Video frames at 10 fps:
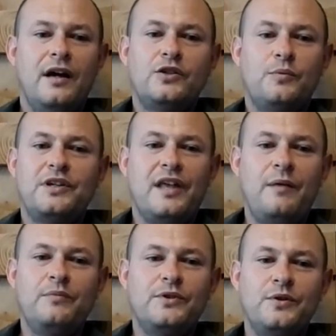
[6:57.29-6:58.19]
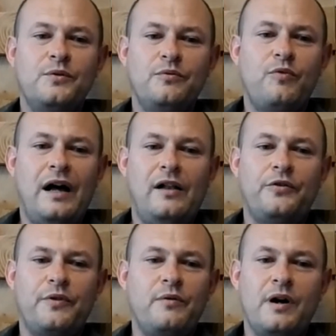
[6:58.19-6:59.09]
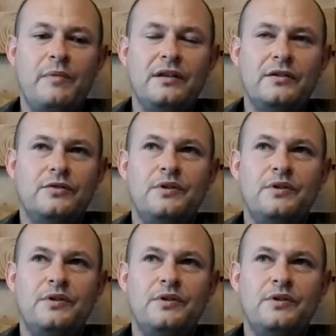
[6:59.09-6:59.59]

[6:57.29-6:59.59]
It's up to them to rattle through it. I mean, there's